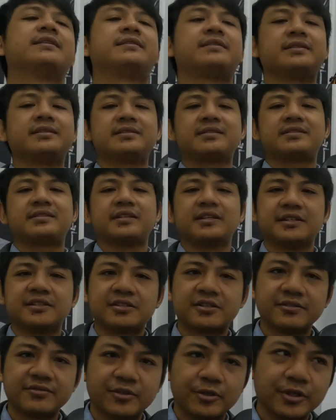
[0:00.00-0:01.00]
this
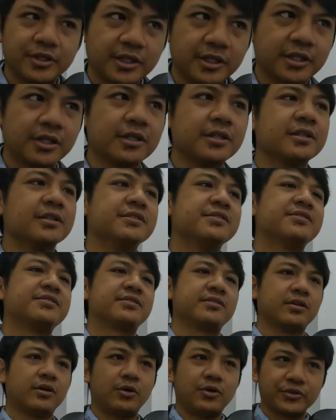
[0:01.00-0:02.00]
interval here
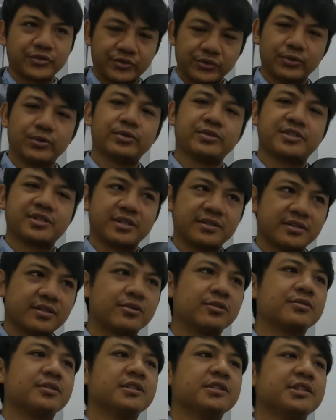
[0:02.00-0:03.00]
is also just a
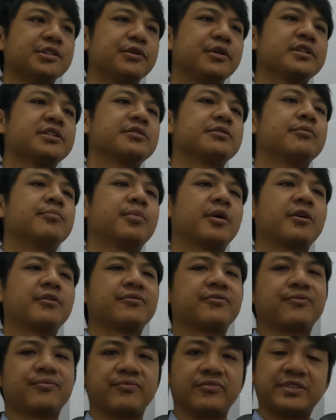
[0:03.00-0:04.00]
continuation of
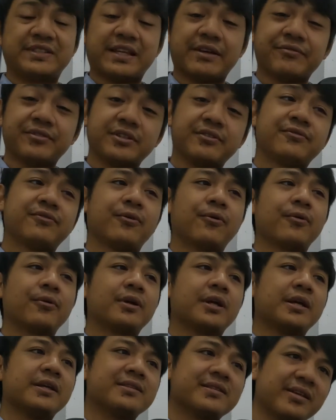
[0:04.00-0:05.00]
bar
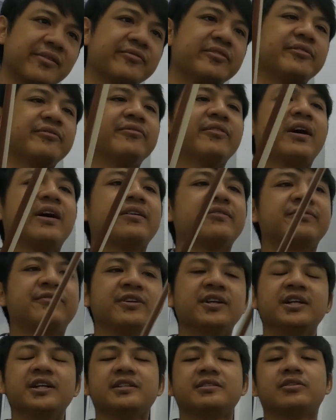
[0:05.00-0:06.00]
74 and 75.
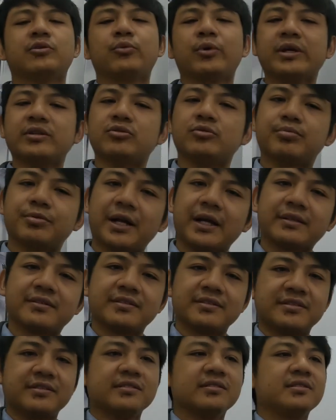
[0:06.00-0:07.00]
The way to
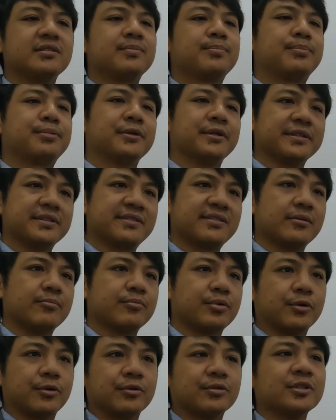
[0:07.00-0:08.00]
practice is pretty
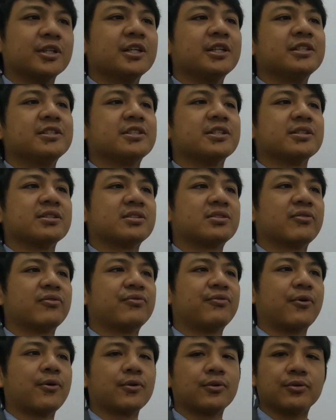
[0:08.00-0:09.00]
simple.
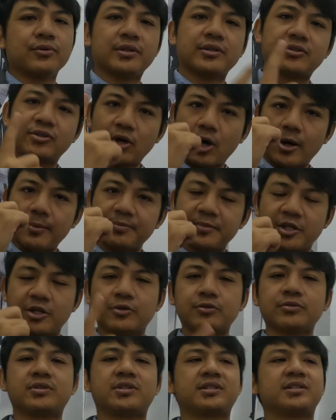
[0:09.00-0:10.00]
Just follow the top
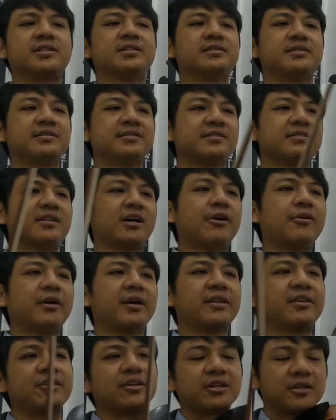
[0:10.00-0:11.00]
note. This is how
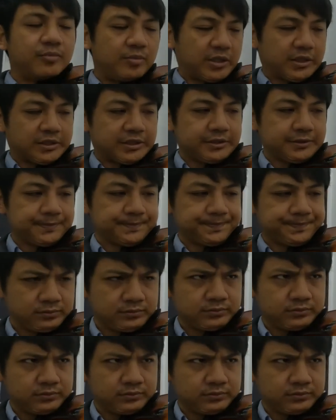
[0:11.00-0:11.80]
I think about it.